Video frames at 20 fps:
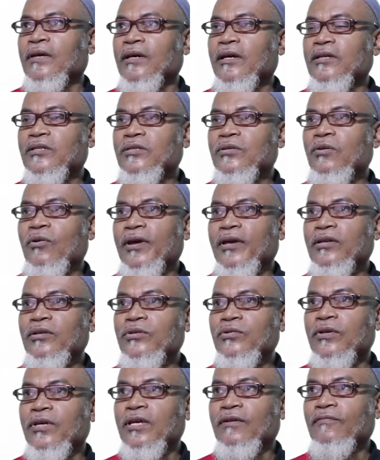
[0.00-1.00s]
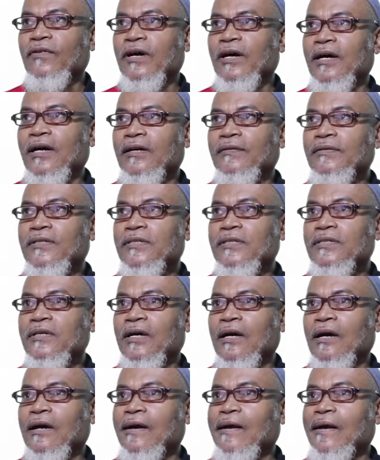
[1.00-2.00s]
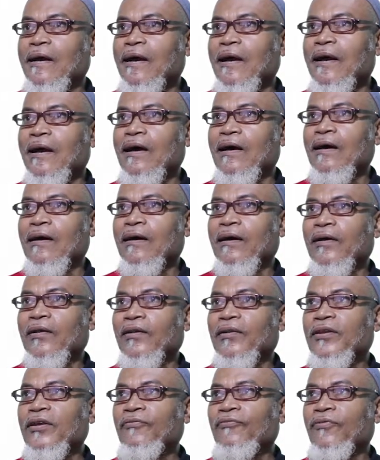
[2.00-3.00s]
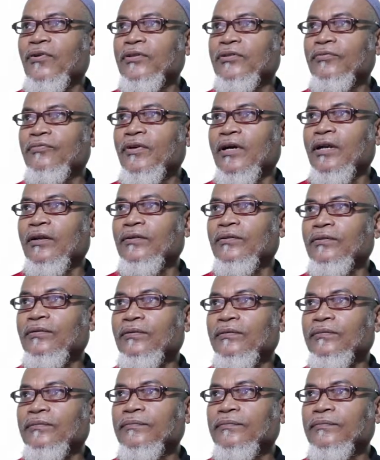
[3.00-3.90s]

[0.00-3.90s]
it's going to give us a default value